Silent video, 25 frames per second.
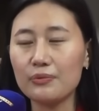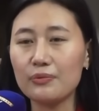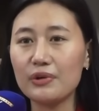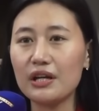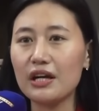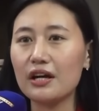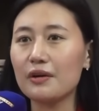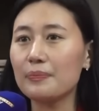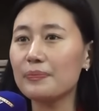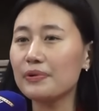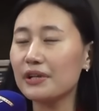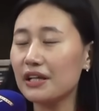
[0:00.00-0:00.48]
we
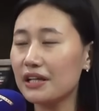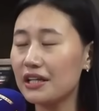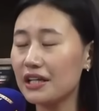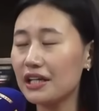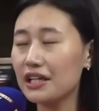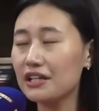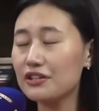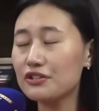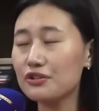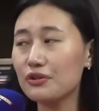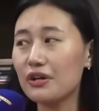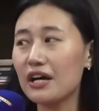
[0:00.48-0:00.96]
are
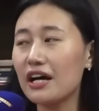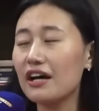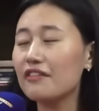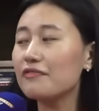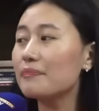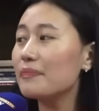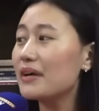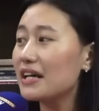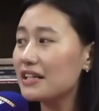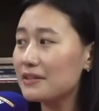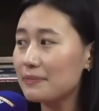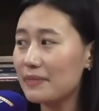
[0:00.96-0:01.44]
planning to have
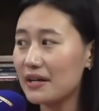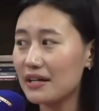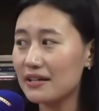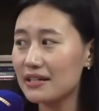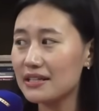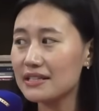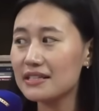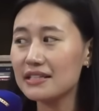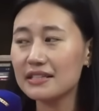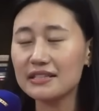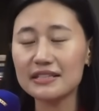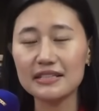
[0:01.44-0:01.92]
math
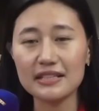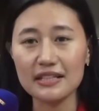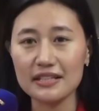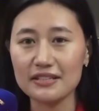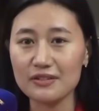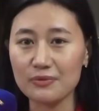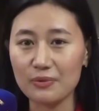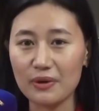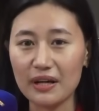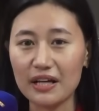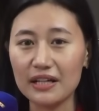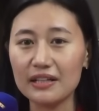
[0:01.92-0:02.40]
marathons
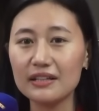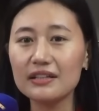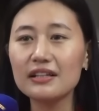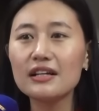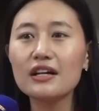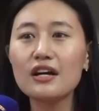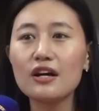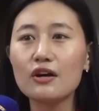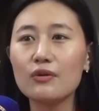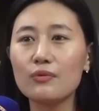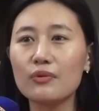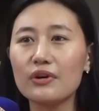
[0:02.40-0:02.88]
as well,
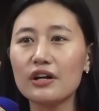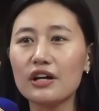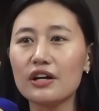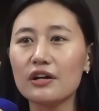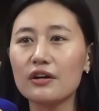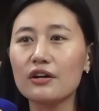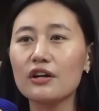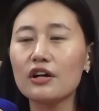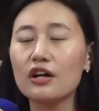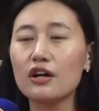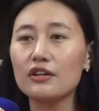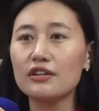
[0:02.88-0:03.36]

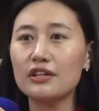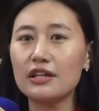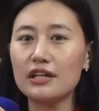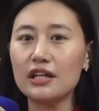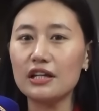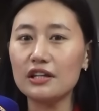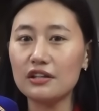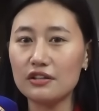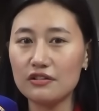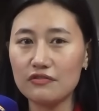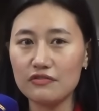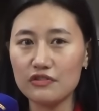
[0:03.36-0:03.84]
where the
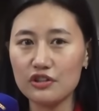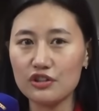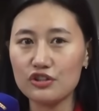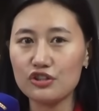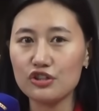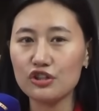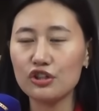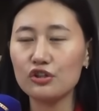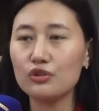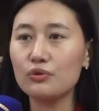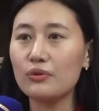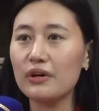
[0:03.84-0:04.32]

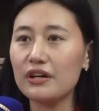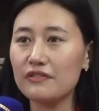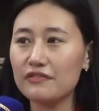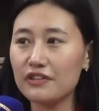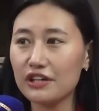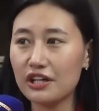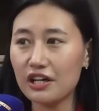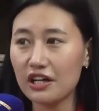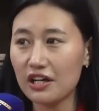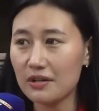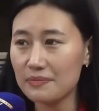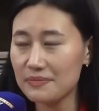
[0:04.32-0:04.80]
individual,
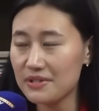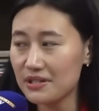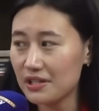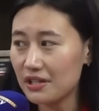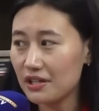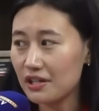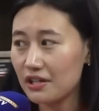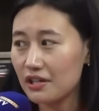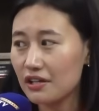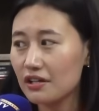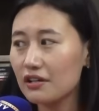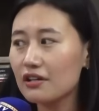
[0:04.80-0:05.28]
whoever comes
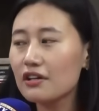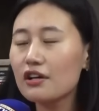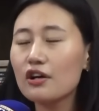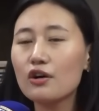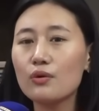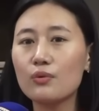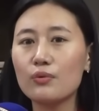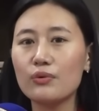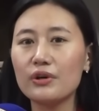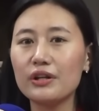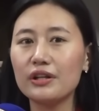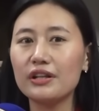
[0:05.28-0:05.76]
here,
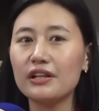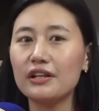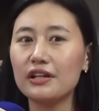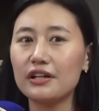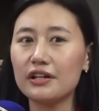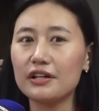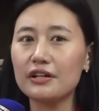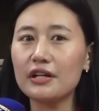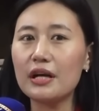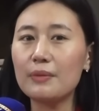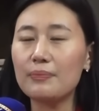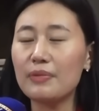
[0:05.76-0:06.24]
will
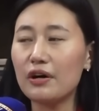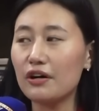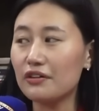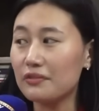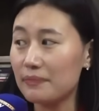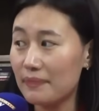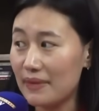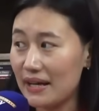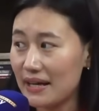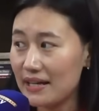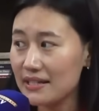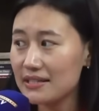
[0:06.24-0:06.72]
learn about
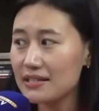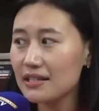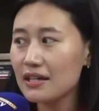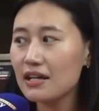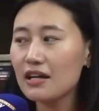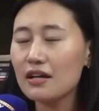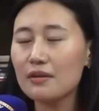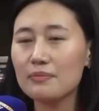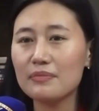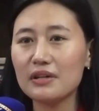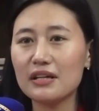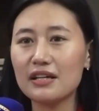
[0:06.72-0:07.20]
math.
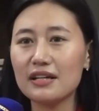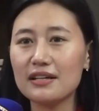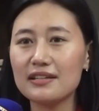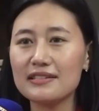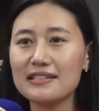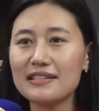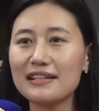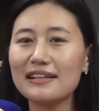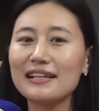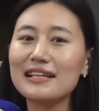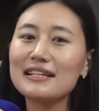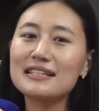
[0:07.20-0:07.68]

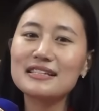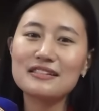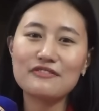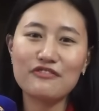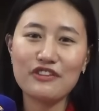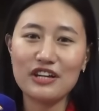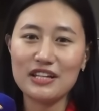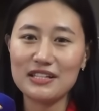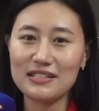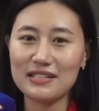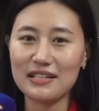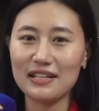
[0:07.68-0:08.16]
Because let's
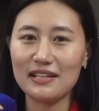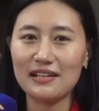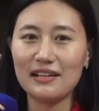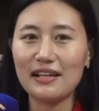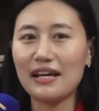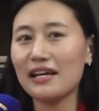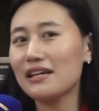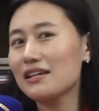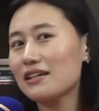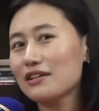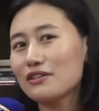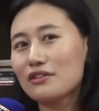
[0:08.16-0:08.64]
face it,
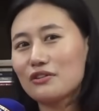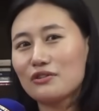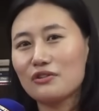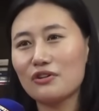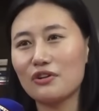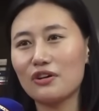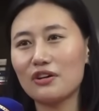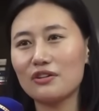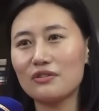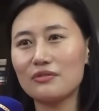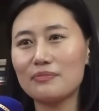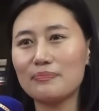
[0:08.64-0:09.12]
like it or
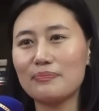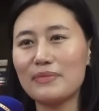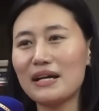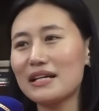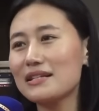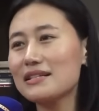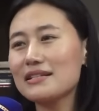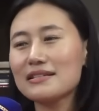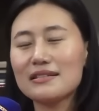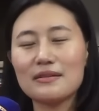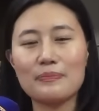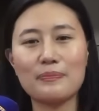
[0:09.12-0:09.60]
not,
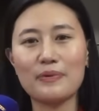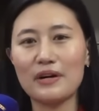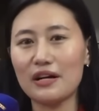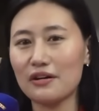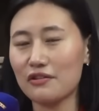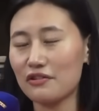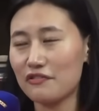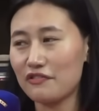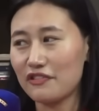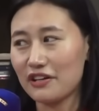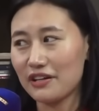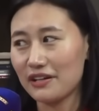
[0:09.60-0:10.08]
math is a
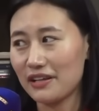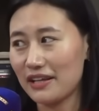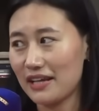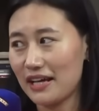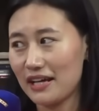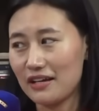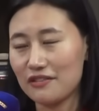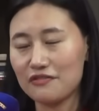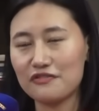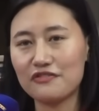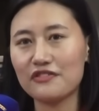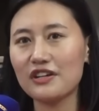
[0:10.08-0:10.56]
part of our
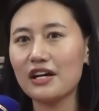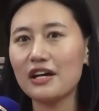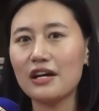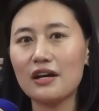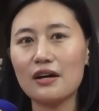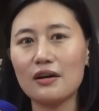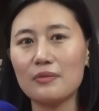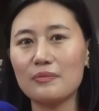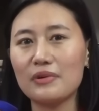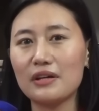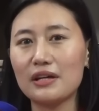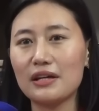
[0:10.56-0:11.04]
life.
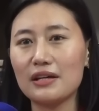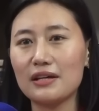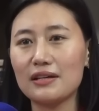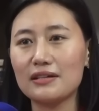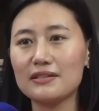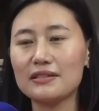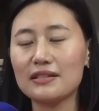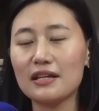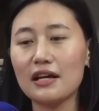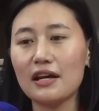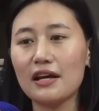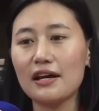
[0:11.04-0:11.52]

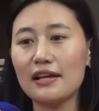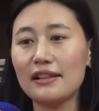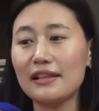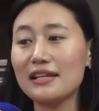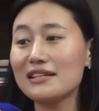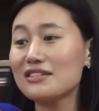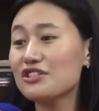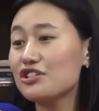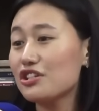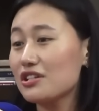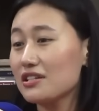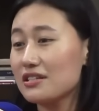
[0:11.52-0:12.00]
Because
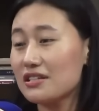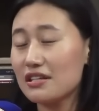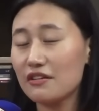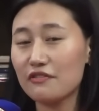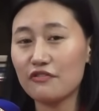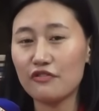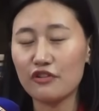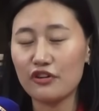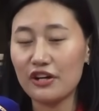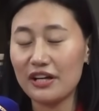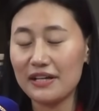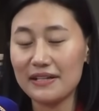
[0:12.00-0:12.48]
let's just say,
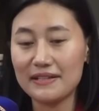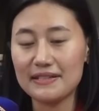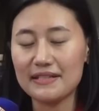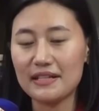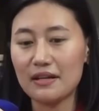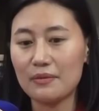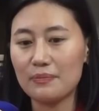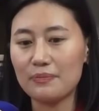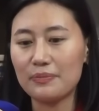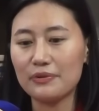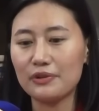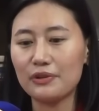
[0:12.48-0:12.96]
for
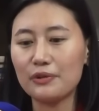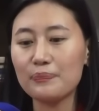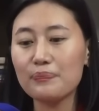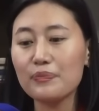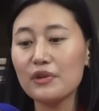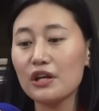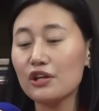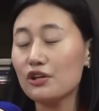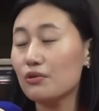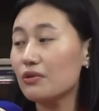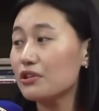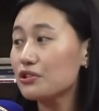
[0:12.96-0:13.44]
example,
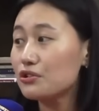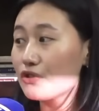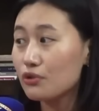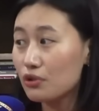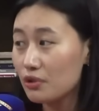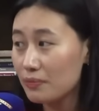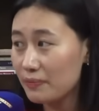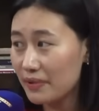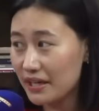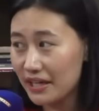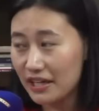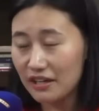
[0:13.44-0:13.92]
you want to
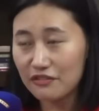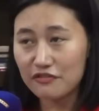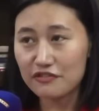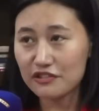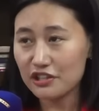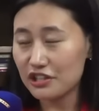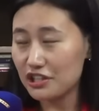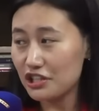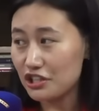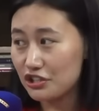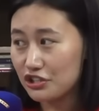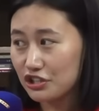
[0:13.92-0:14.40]
go buy a
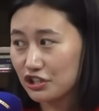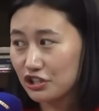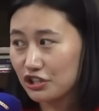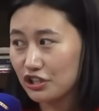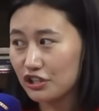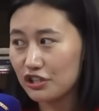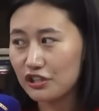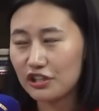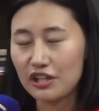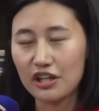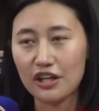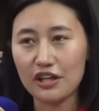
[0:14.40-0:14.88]

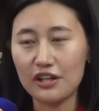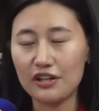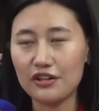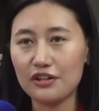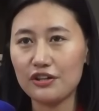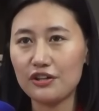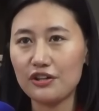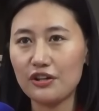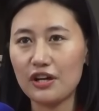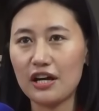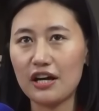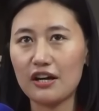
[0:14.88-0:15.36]
furniture, then
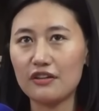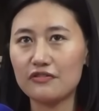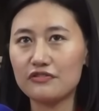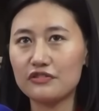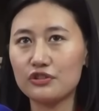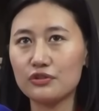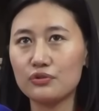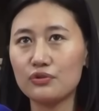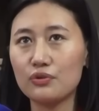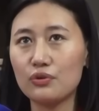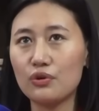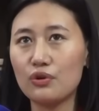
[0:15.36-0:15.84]
you have
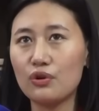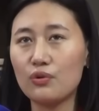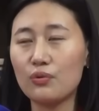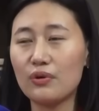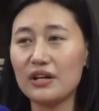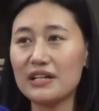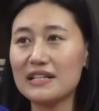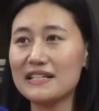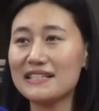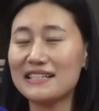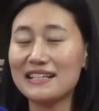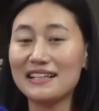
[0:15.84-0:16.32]
to know
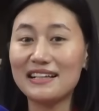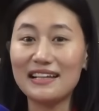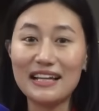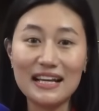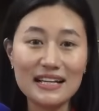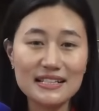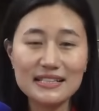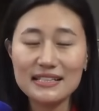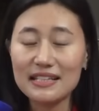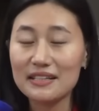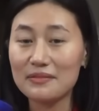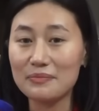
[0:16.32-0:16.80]
what is the
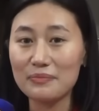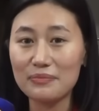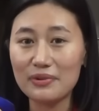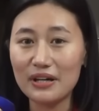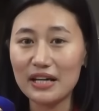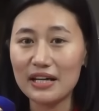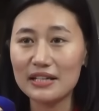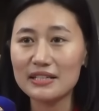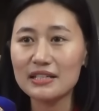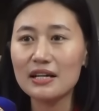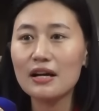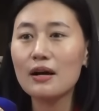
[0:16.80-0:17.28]
length and
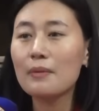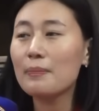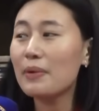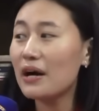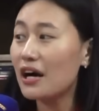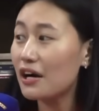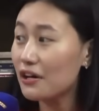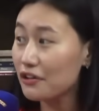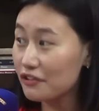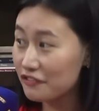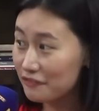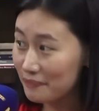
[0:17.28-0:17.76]
breadth
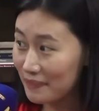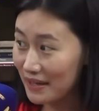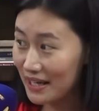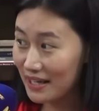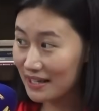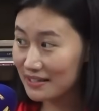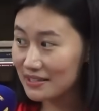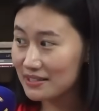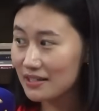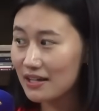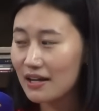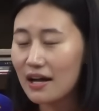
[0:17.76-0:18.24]
part of
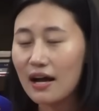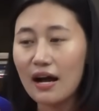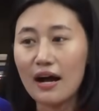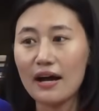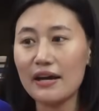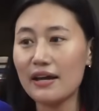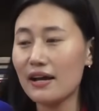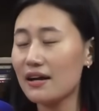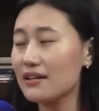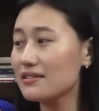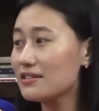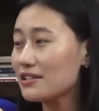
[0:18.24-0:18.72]
math.
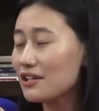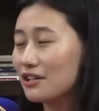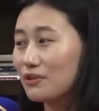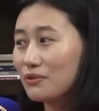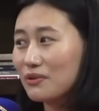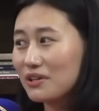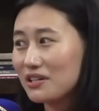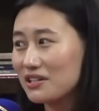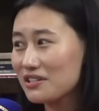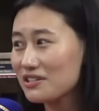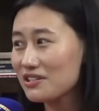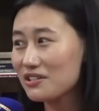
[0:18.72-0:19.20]
I ask you,
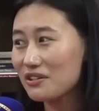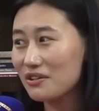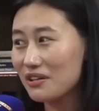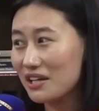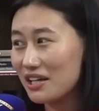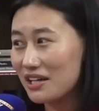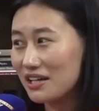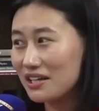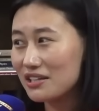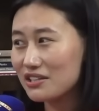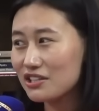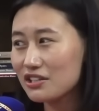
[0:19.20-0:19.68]
what is your
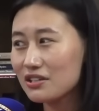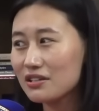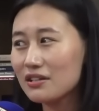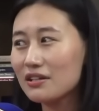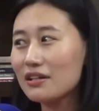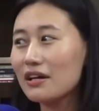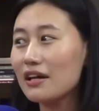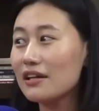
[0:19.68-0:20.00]
age?